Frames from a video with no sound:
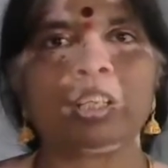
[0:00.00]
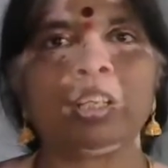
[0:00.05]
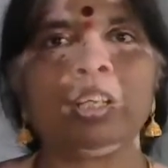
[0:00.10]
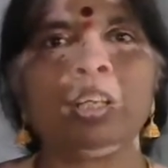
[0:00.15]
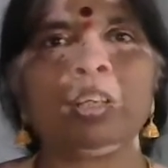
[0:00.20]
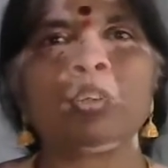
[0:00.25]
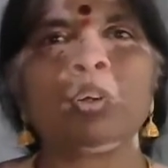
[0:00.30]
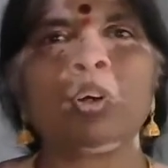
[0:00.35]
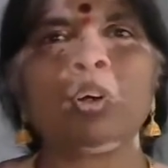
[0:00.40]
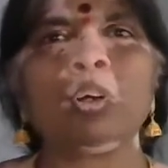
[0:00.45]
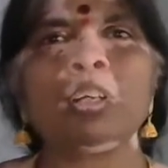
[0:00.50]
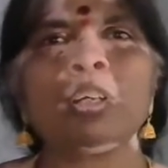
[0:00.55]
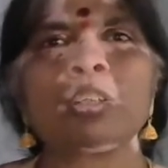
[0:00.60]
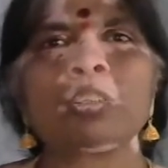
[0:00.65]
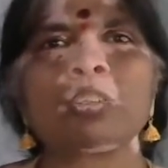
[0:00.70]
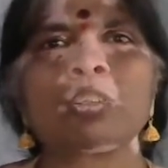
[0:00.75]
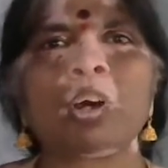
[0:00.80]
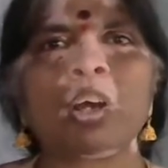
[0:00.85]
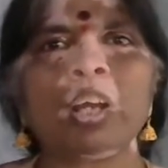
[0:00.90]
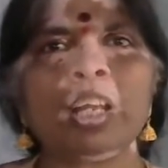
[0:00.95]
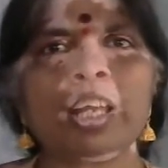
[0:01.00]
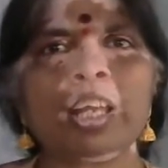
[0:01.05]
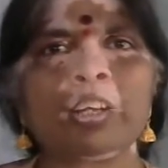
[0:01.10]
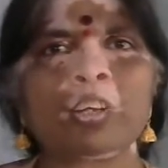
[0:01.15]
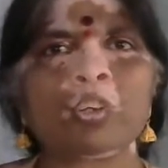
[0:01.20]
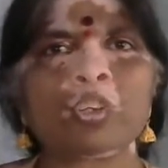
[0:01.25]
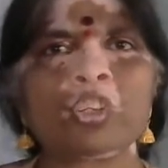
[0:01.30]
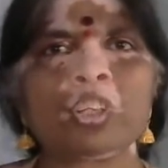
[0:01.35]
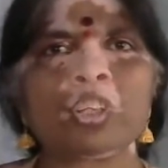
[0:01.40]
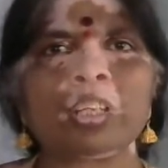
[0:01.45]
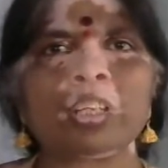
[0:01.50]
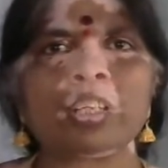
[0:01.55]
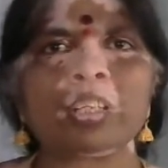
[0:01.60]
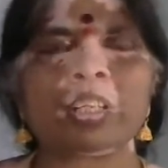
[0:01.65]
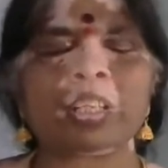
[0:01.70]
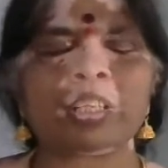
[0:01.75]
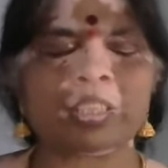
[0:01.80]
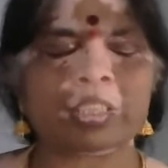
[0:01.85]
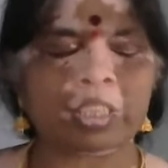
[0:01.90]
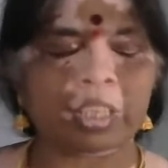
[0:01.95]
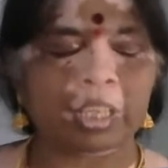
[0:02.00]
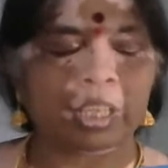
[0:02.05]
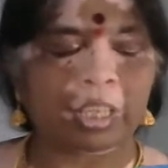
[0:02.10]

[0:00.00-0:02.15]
So soil erosion, it is